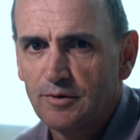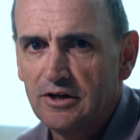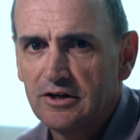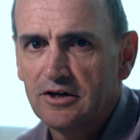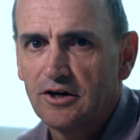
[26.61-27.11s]
When
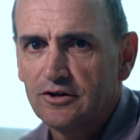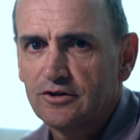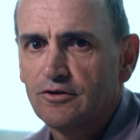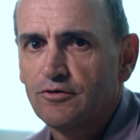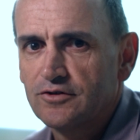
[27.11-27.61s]
you cut
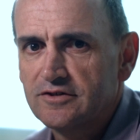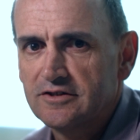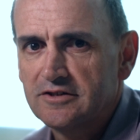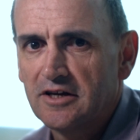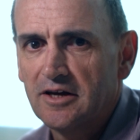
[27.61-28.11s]
across the
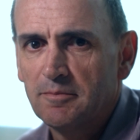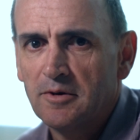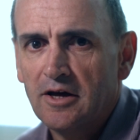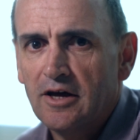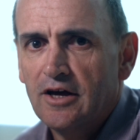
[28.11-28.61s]
stem,
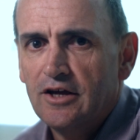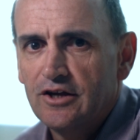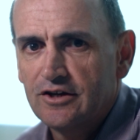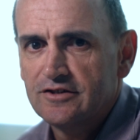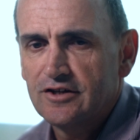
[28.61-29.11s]

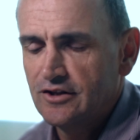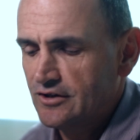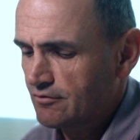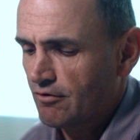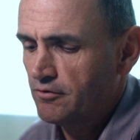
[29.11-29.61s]
you can see
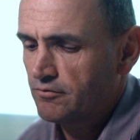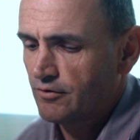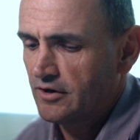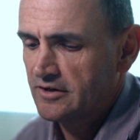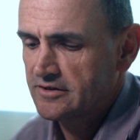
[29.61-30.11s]
these growth
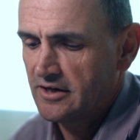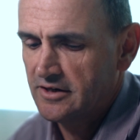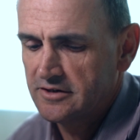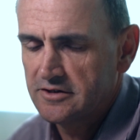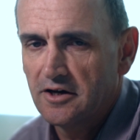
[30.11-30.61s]
rings,
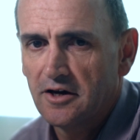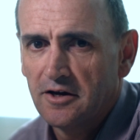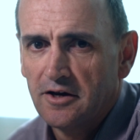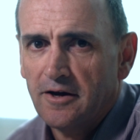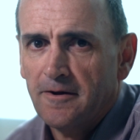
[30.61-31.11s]
and so